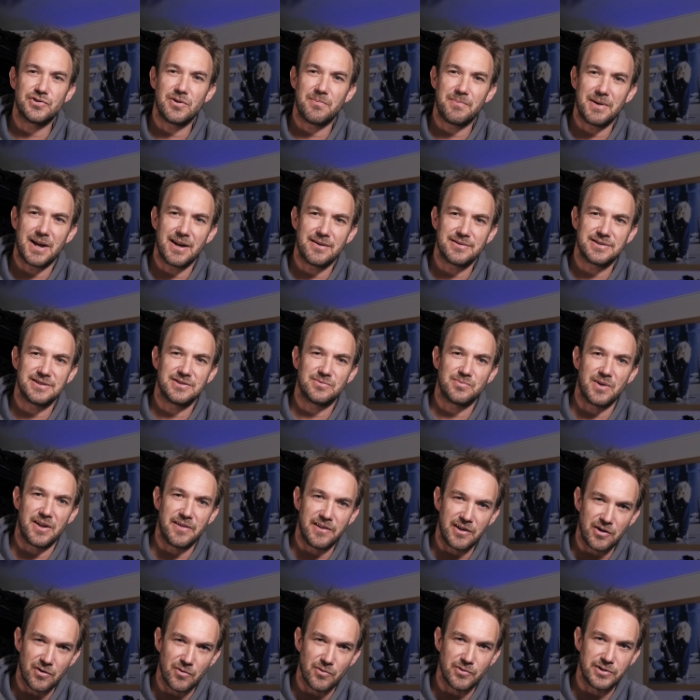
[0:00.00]
Dropouts is
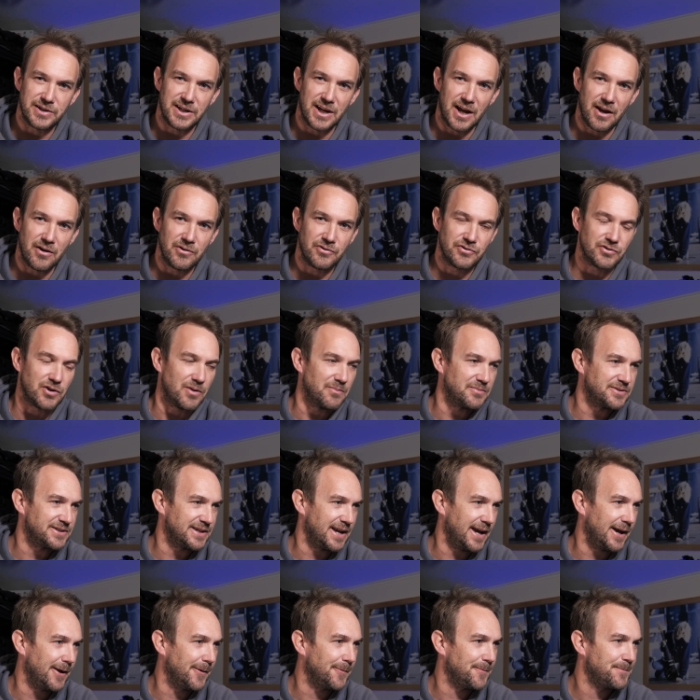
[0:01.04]
when the audio drops
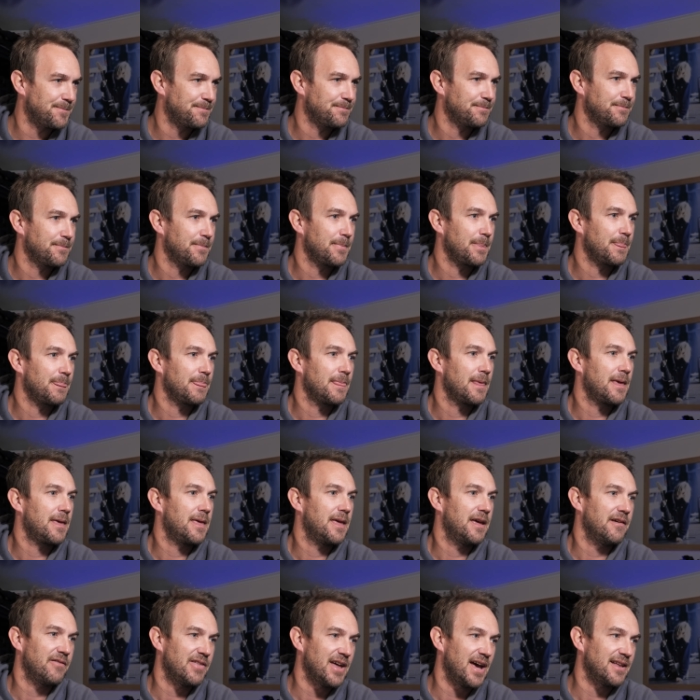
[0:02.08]
out.
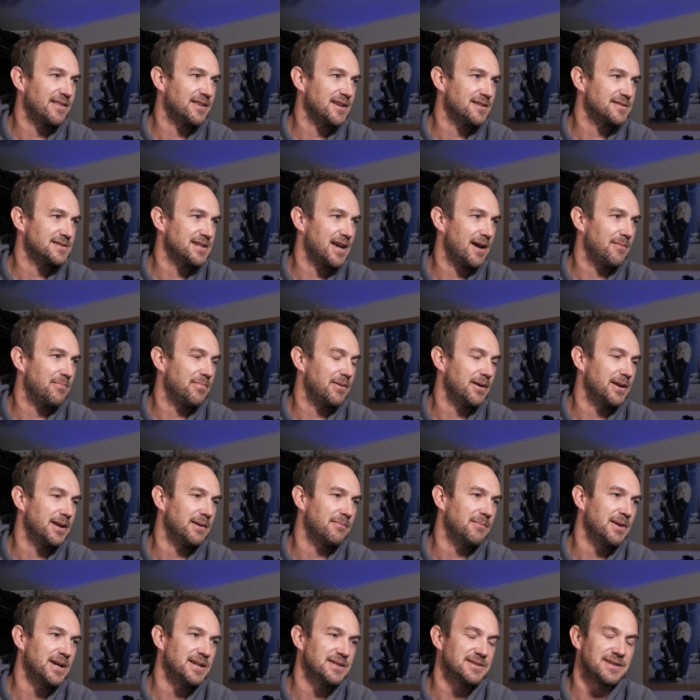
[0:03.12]
If that does happen,
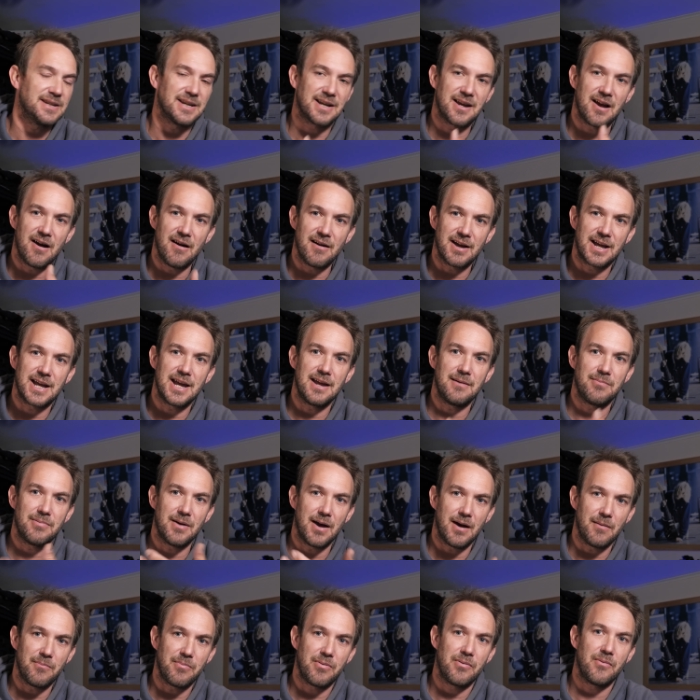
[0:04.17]
it means it can't
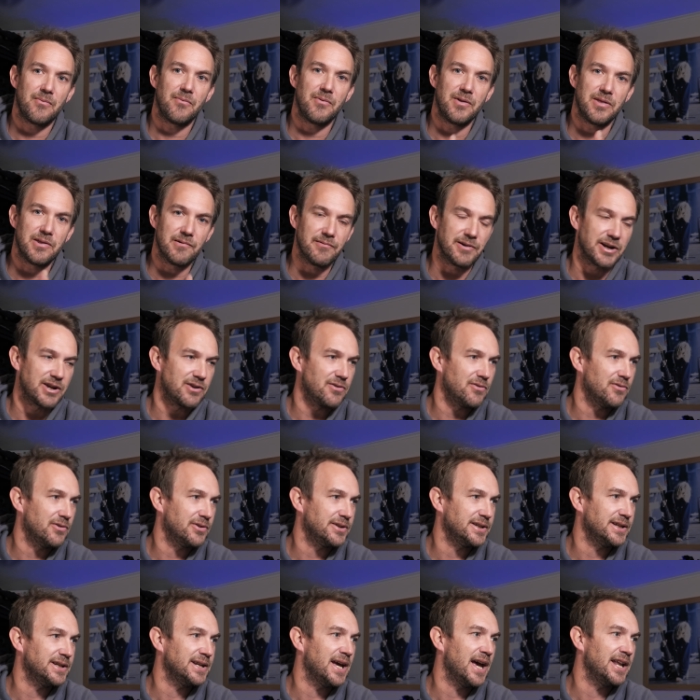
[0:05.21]
keep up with the
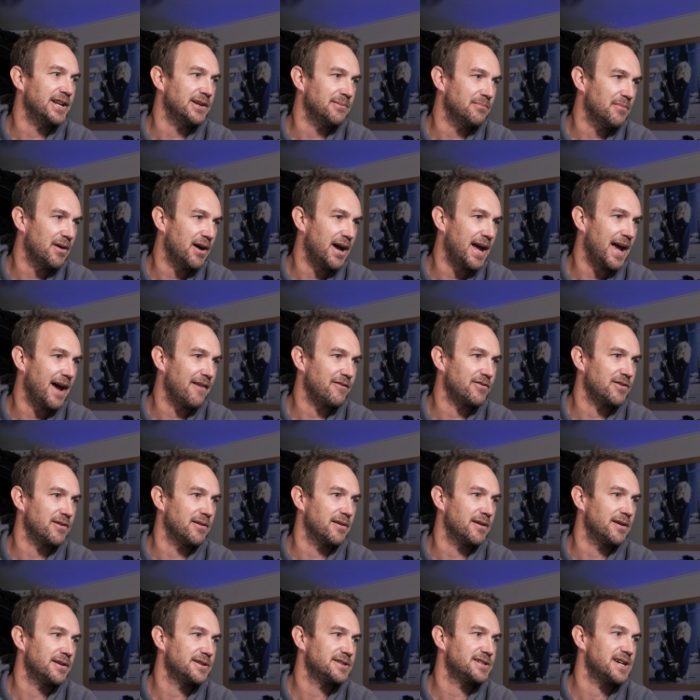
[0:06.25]
recording and you might have
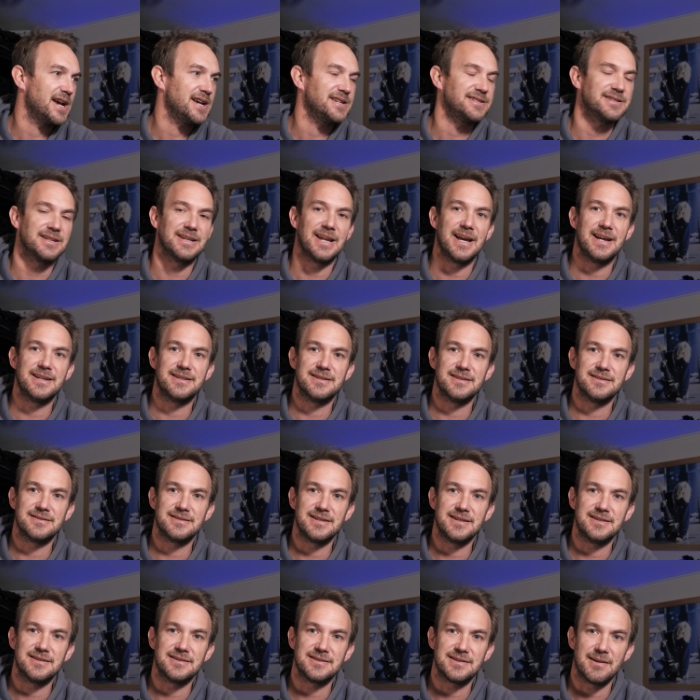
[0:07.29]
to change the
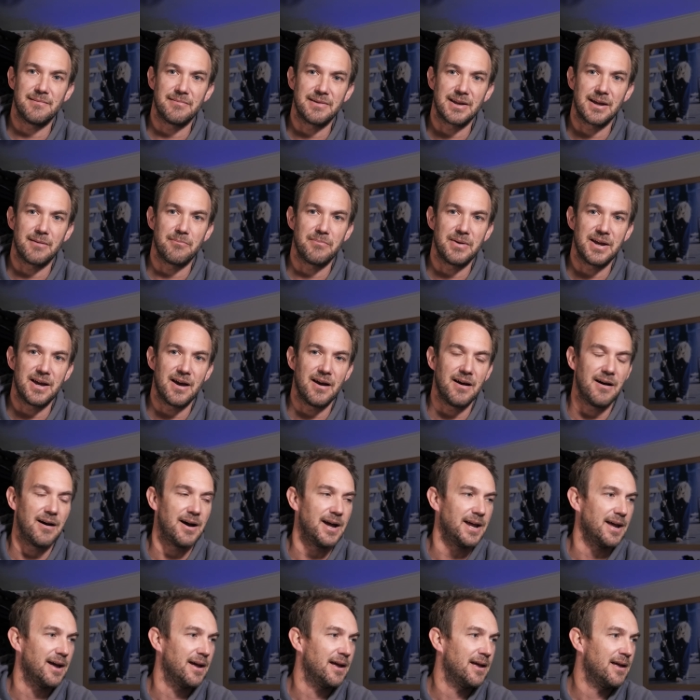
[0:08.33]
latency to something a bit
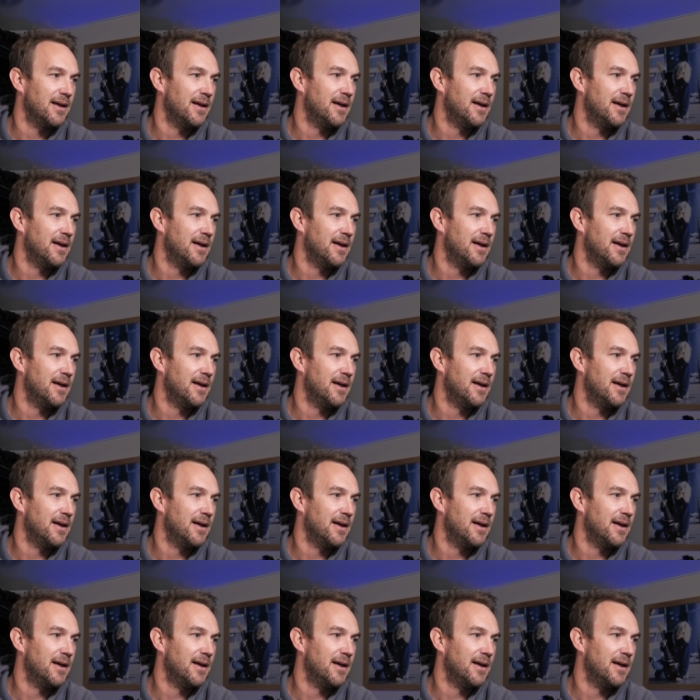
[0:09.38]
higher.